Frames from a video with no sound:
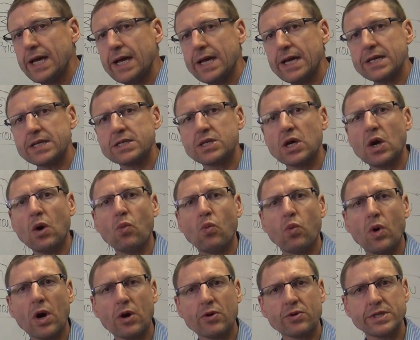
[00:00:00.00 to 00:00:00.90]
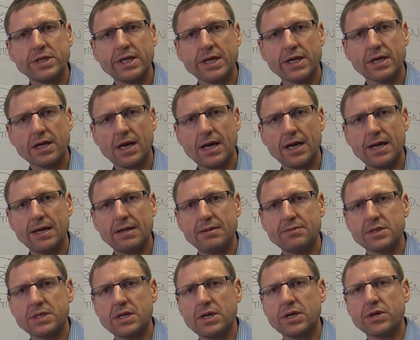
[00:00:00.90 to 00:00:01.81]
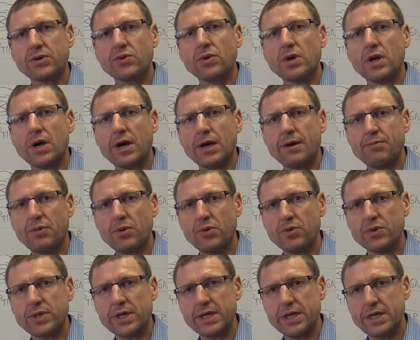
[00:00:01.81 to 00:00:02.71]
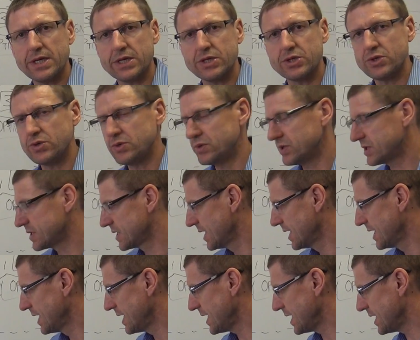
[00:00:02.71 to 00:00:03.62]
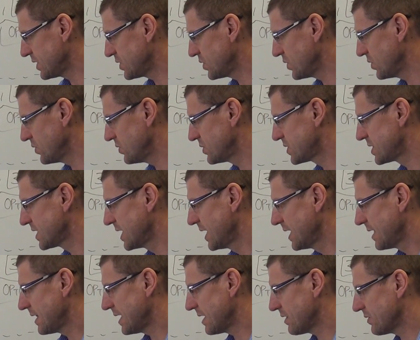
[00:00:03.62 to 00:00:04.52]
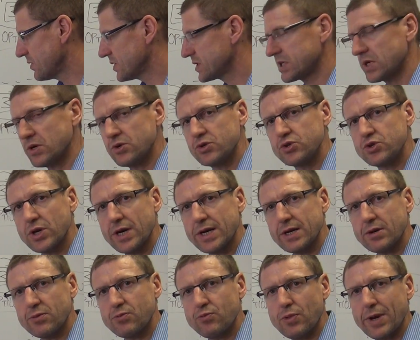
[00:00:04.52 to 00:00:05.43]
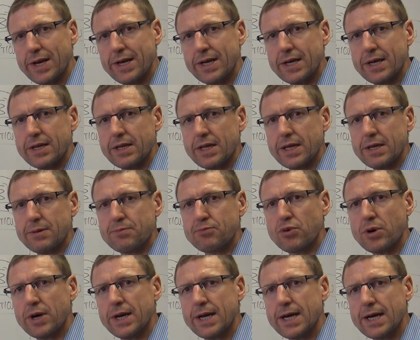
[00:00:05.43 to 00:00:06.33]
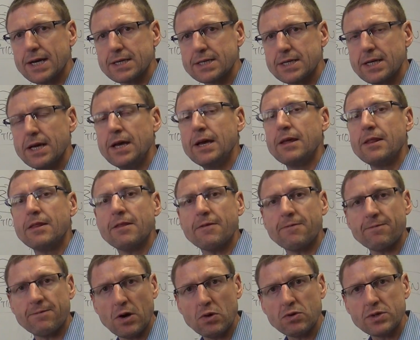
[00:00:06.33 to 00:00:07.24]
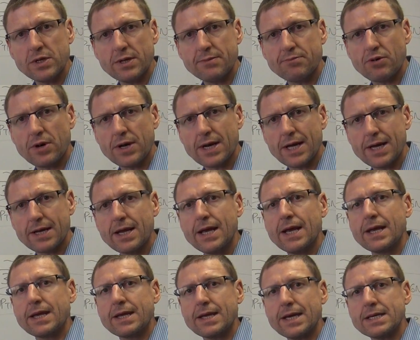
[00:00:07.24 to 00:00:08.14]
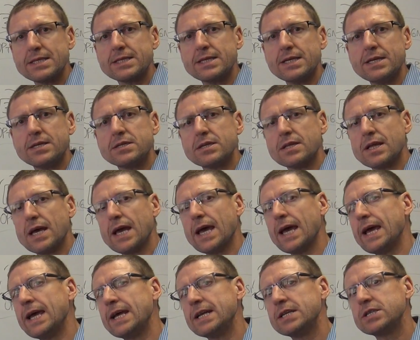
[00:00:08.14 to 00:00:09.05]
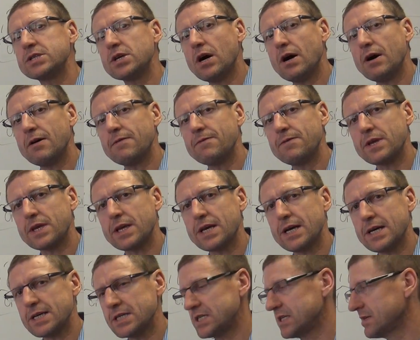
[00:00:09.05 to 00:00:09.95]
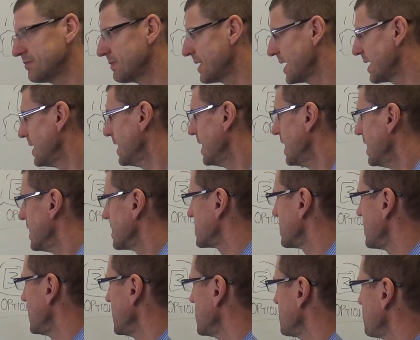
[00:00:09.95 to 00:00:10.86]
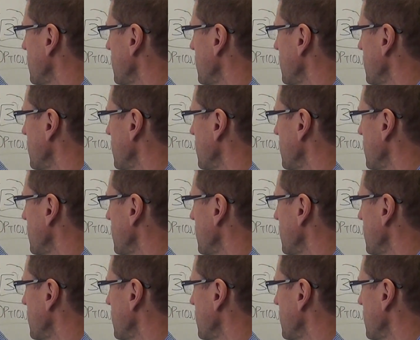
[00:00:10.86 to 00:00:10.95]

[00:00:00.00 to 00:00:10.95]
is warranty claims, legal liability issues that are associated when the product, the faulty product, gets into the hands of the customer. So that's